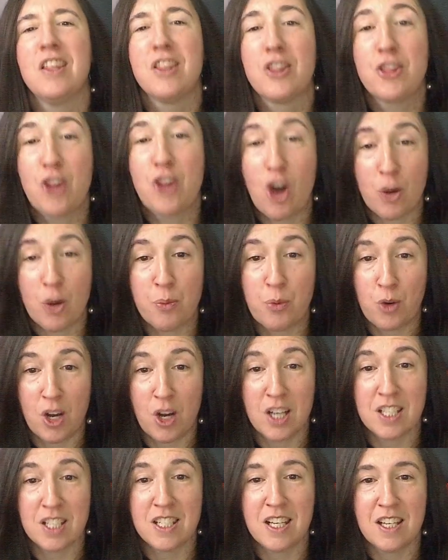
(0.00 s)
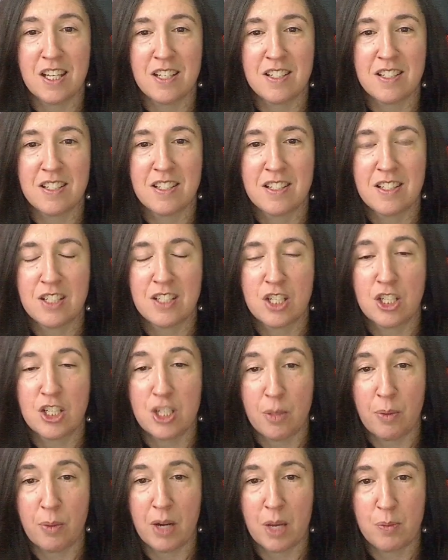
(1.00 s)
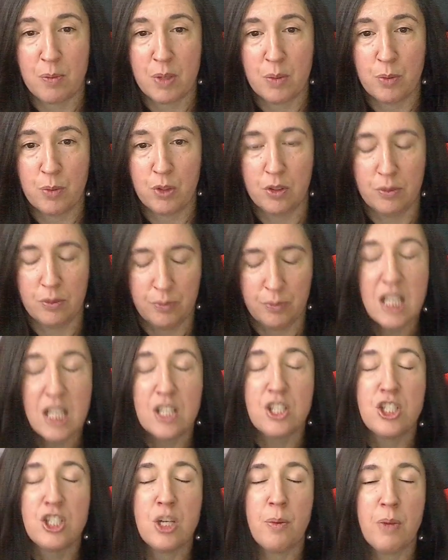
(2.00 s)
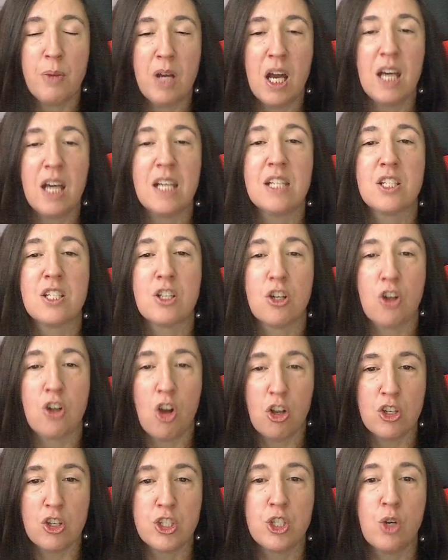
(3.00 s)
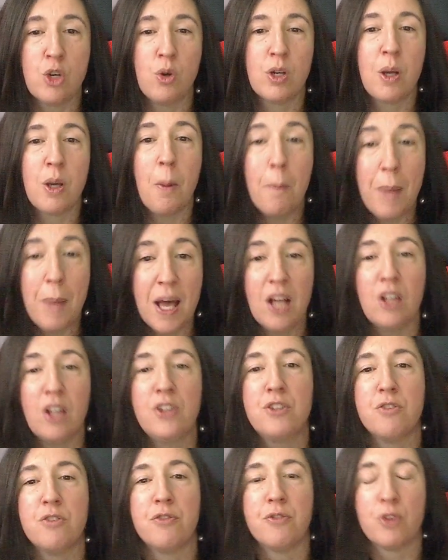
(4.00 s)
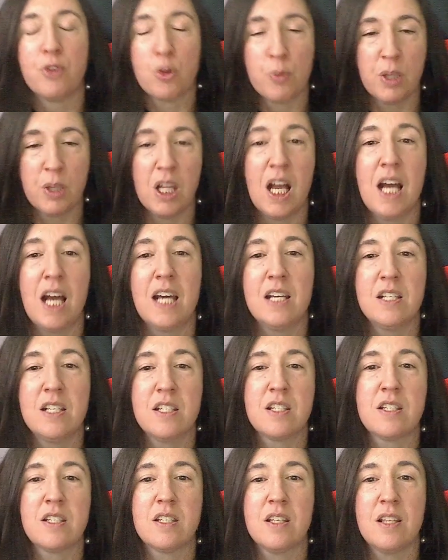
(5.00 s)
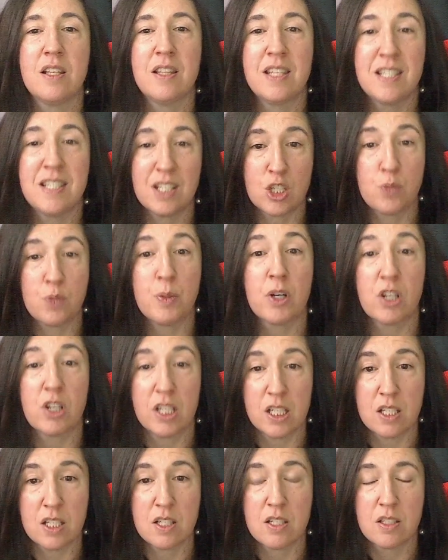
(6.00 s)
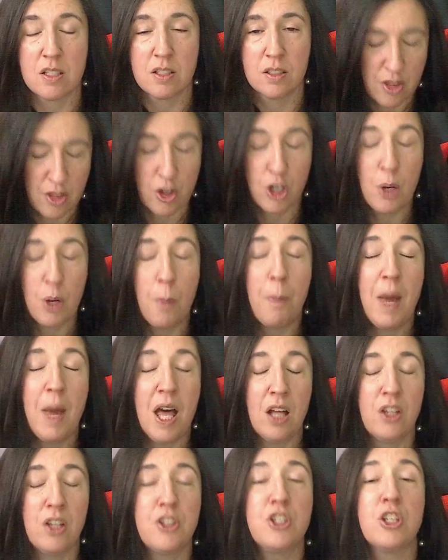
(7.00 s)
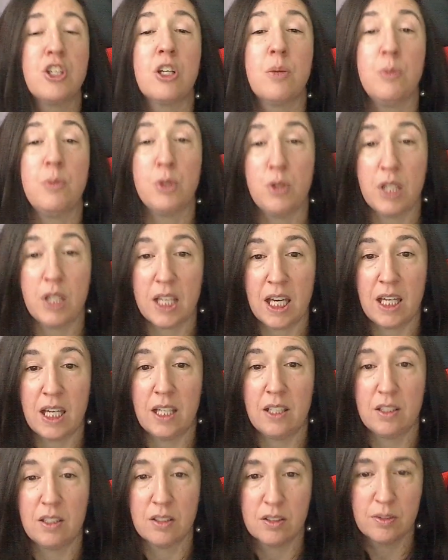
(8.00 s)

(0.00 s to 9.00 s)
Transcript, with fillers: thought process to Gemini people. Geminis are also compelled to verbalize this experience. They're compelled to communicate.